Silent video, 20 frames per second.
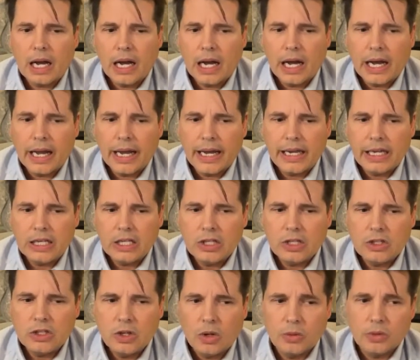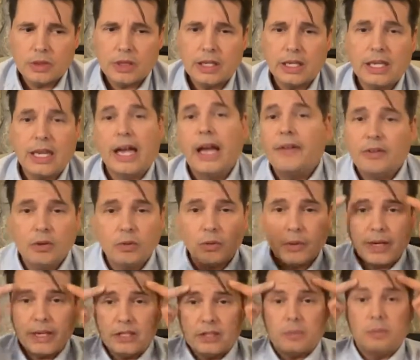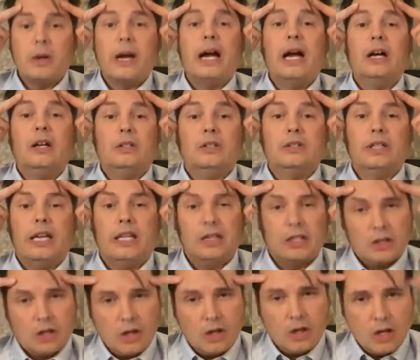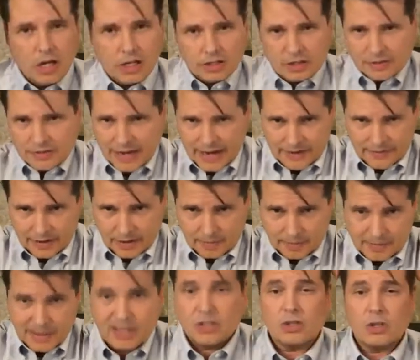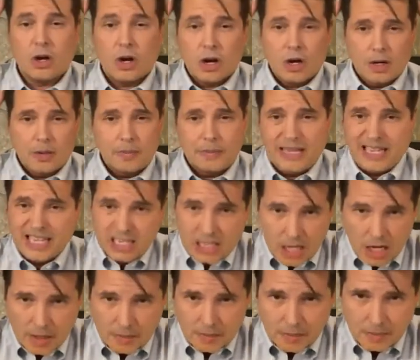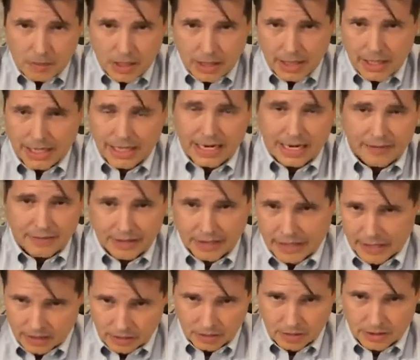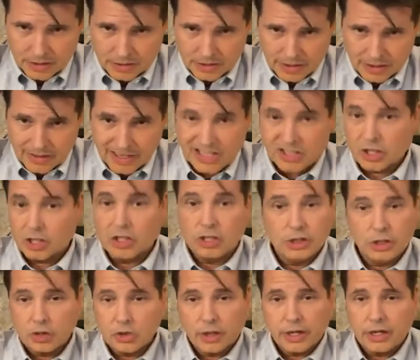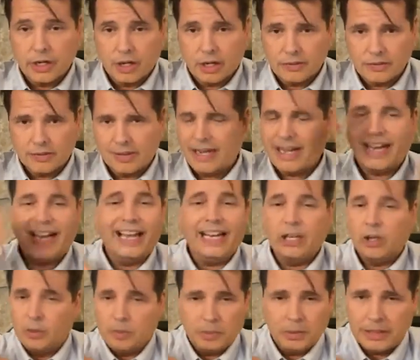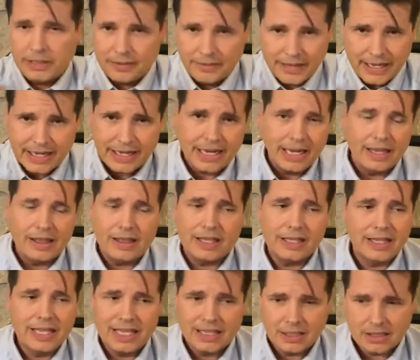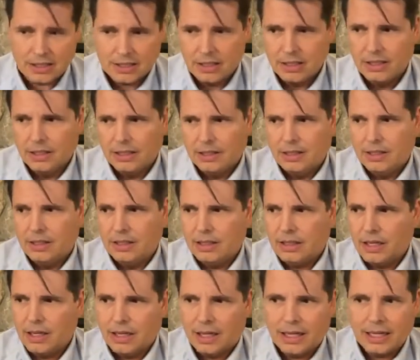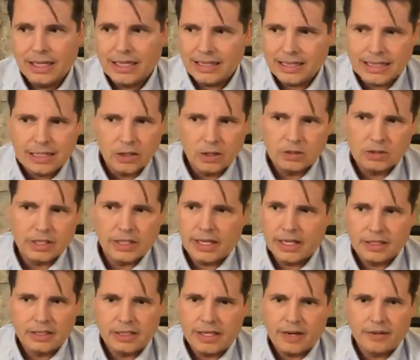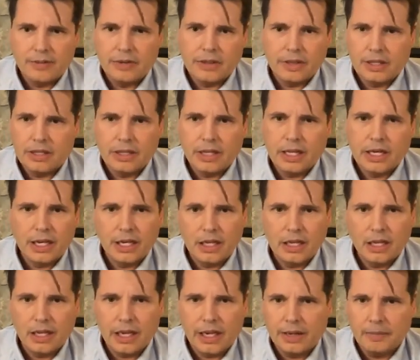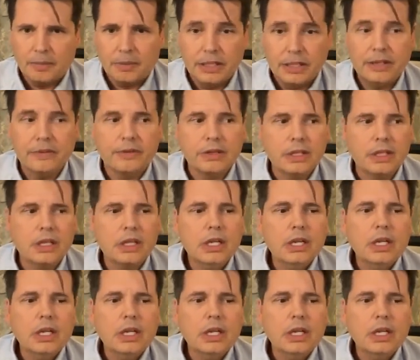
I don't think having raised brows at the cost of having a big scar and being numb and having hair loss there is a good trade-off. I don't believe that. I think that's, it goes against everything that I believe in.